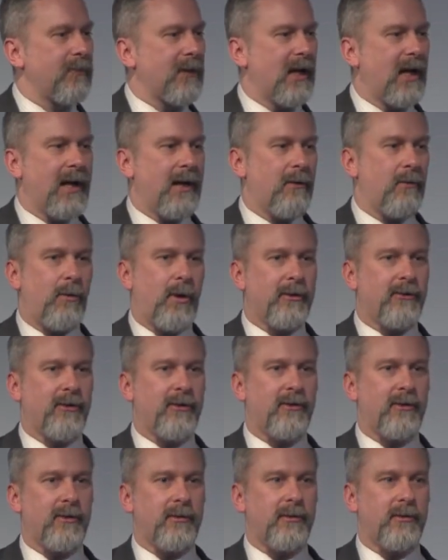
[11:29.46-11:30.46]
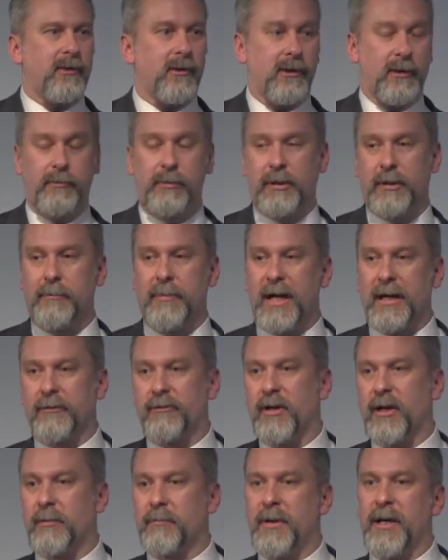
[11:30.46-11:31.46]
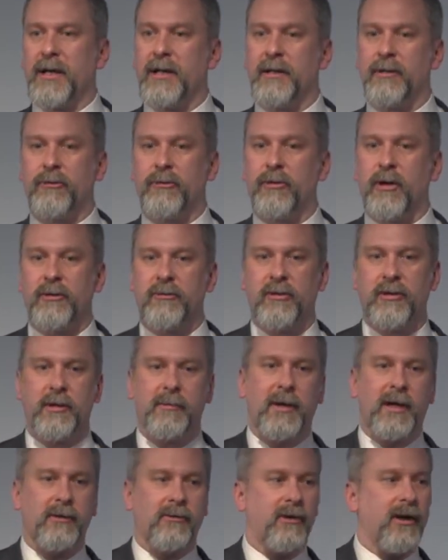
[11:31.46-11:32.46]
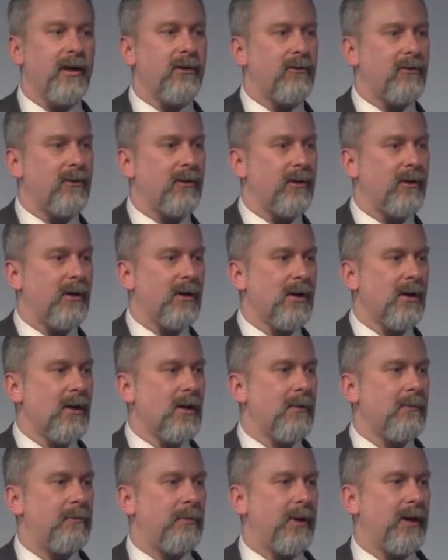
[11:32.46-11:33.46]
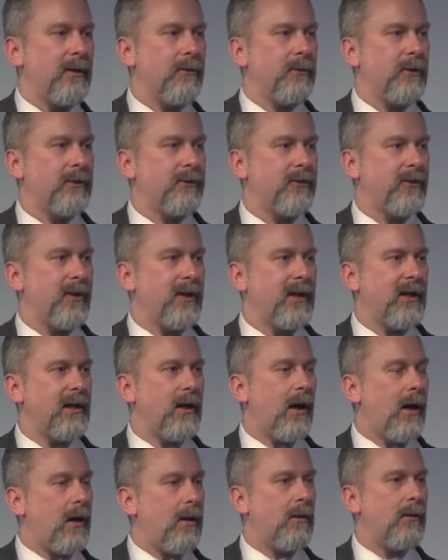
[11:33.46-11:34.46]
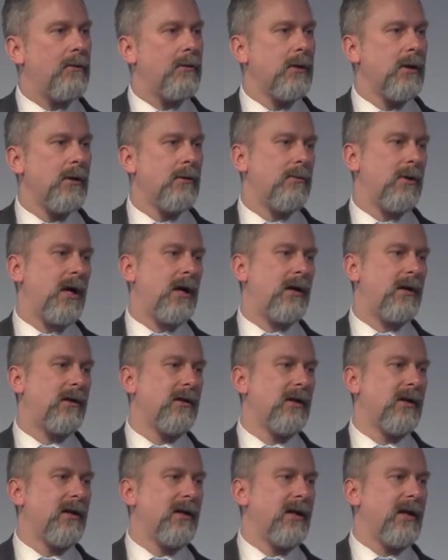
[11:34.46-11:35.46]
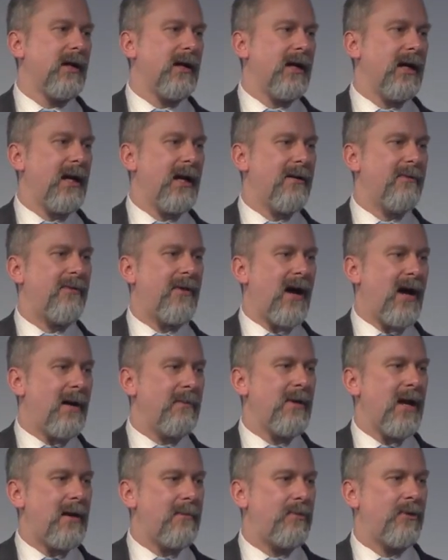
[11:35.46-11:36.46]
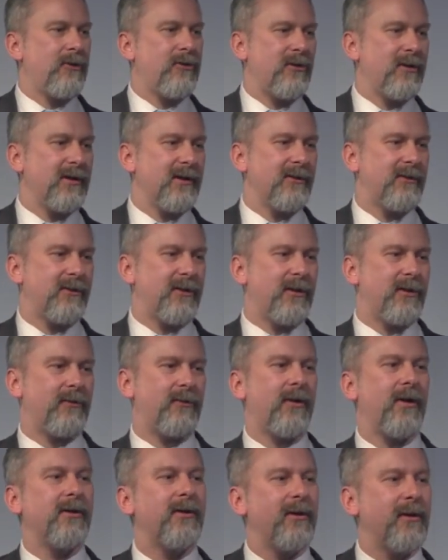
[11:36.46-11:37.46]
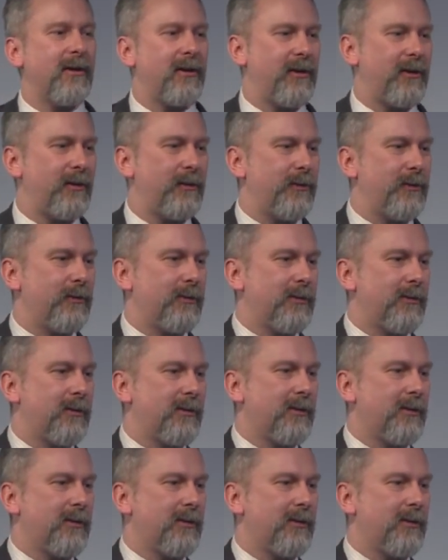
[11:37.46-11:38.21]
And it wasn't a deliberate backtrack by any stretch of the imagination, but it was oh, well, if I'm not pushing this to the front of the queue,